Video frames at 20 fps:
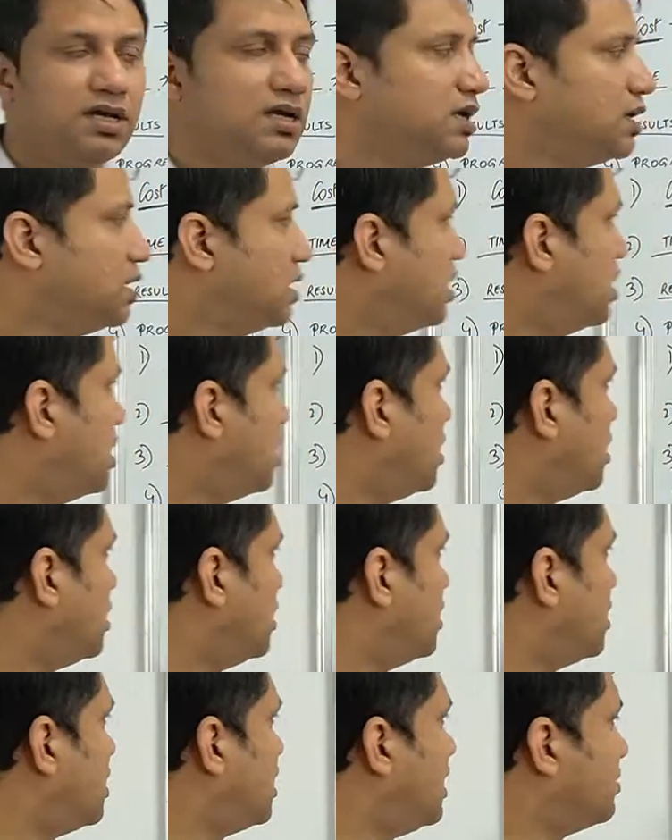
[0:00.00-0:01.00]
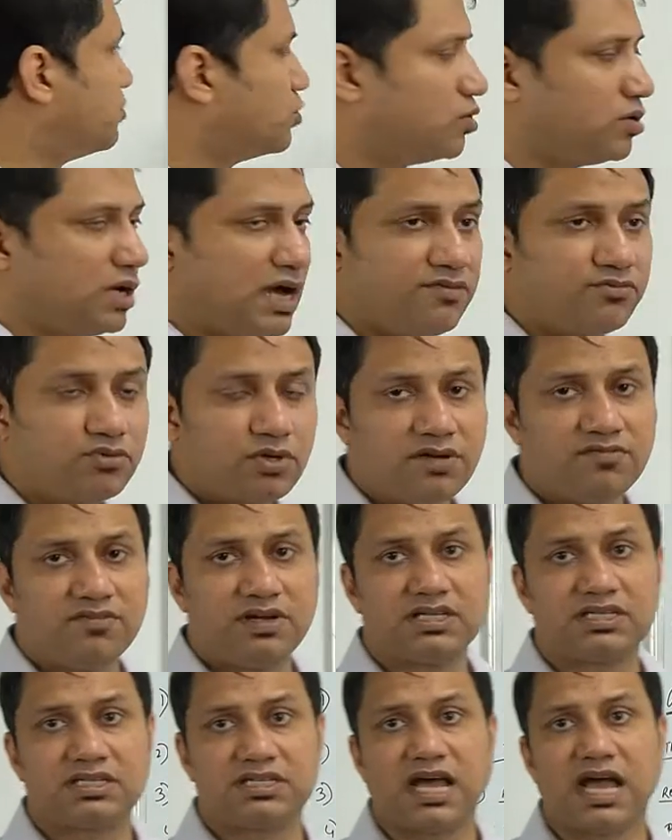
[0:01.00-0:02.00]
I'm going to have to
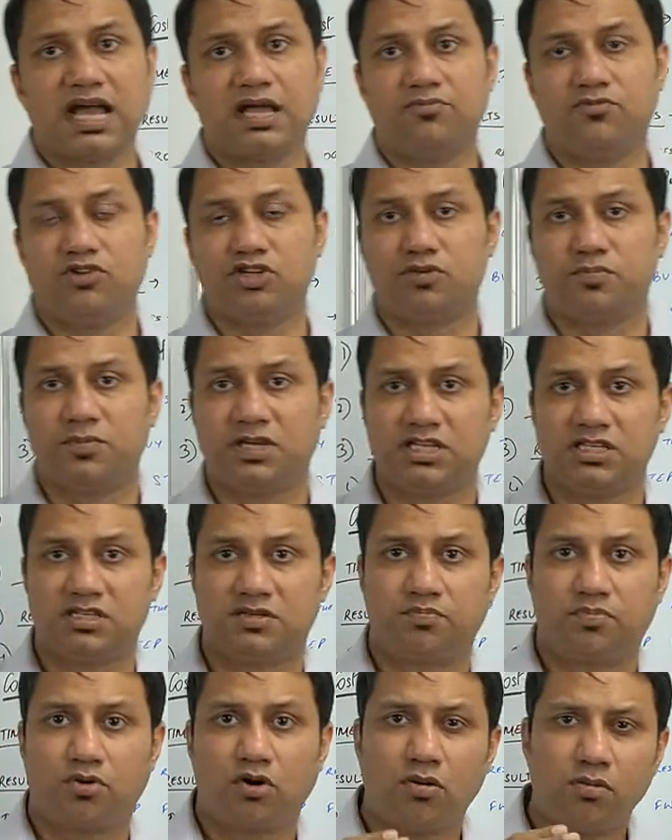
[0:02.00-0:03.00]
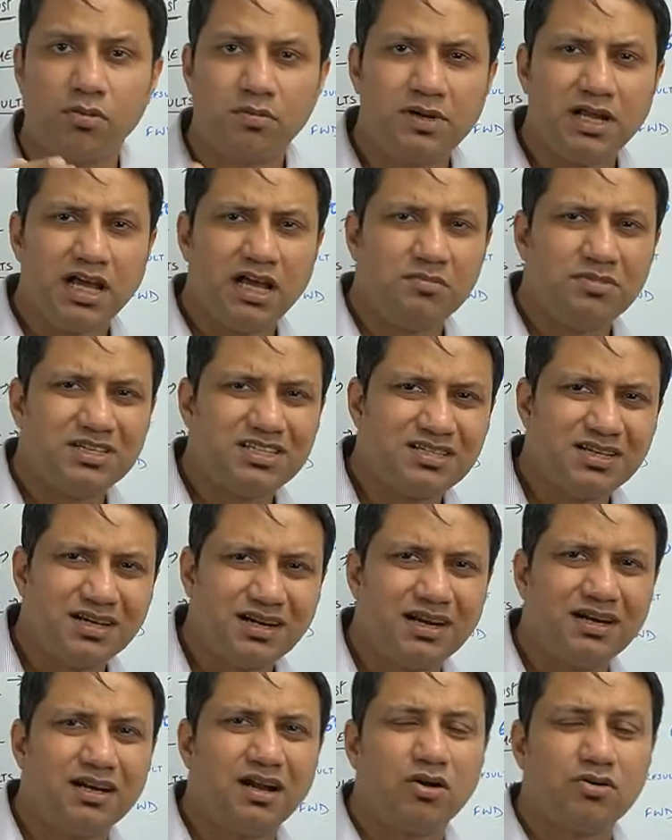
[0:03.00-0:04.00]
invest time, which means probably I'll be
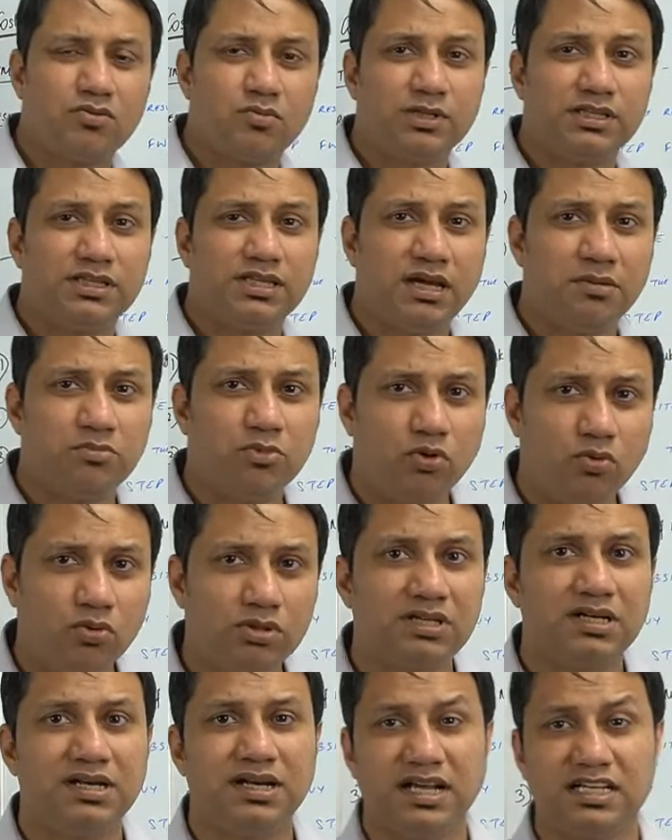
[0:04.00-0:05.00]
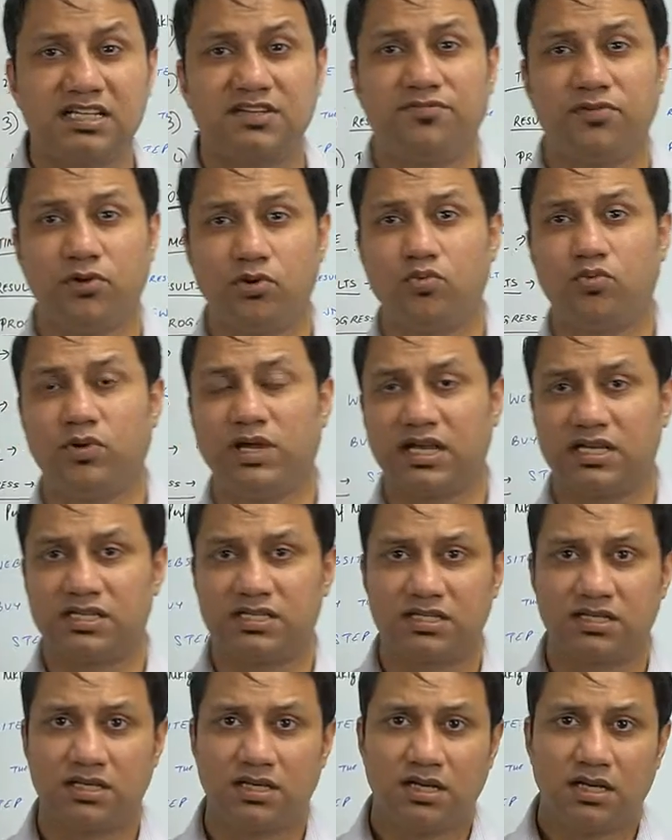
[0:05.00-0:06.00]
sitting down with them over the next few weeks,